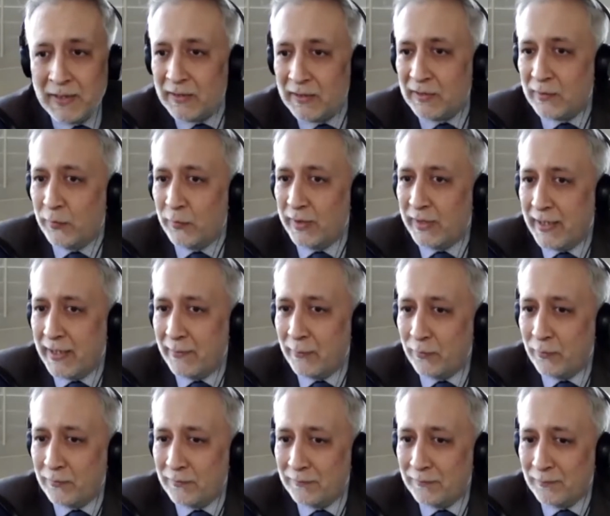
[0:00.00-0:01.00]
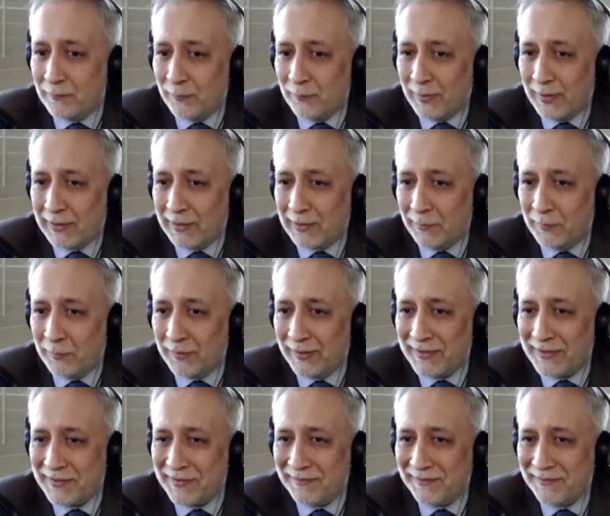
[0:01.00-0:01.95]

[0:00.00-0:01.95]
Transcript: So with that, welcome, Chris.